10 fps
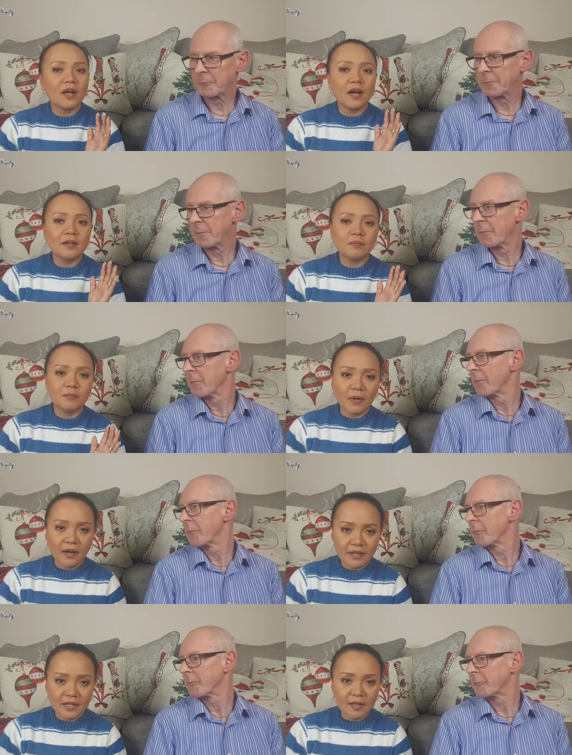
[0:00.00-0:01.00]
Speaker 1: when I
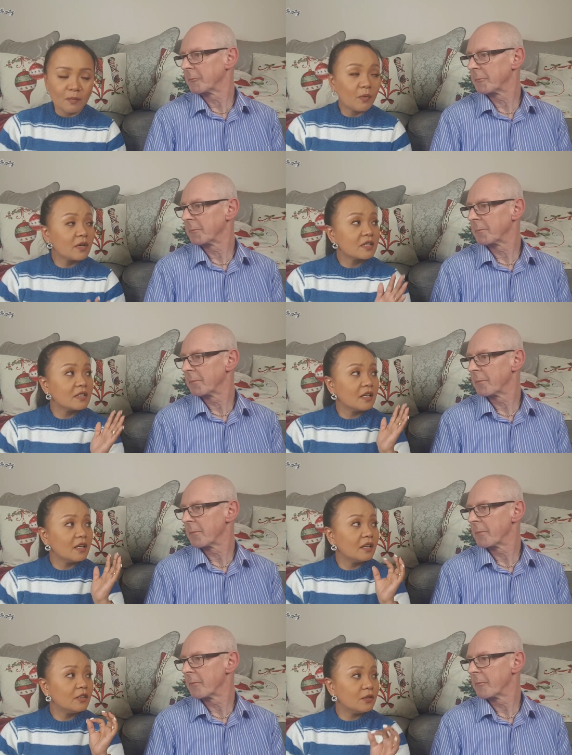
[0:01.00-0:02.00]
buy him was
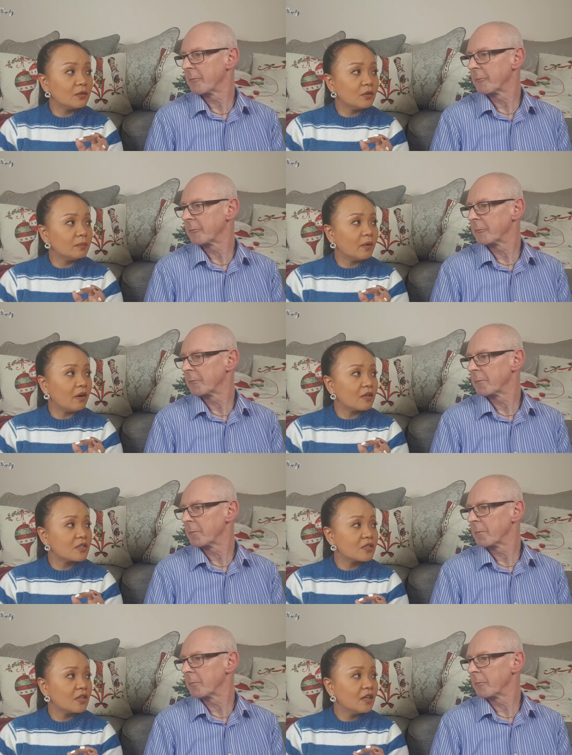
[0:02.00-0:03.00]
the Hugo
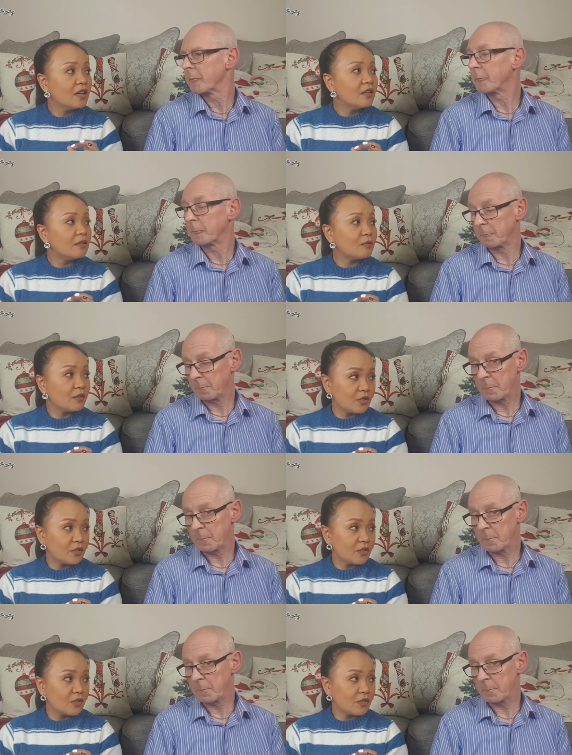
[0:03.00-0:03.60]
Boss. The